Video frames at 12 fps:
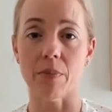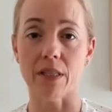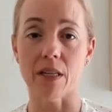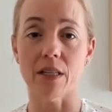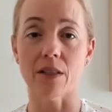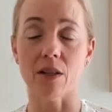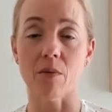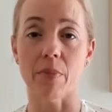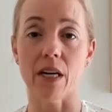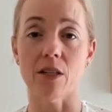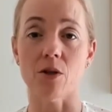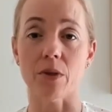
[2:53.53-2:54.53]
busy as
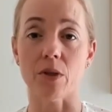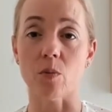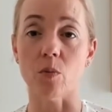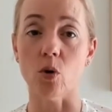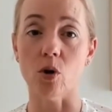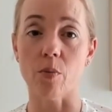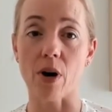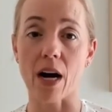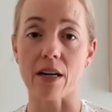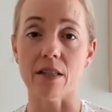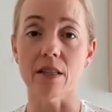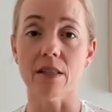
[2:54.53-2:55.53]
compared to a smaller
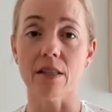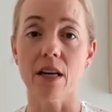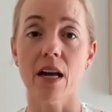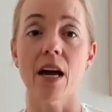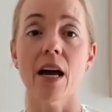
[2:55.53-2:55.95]
practice.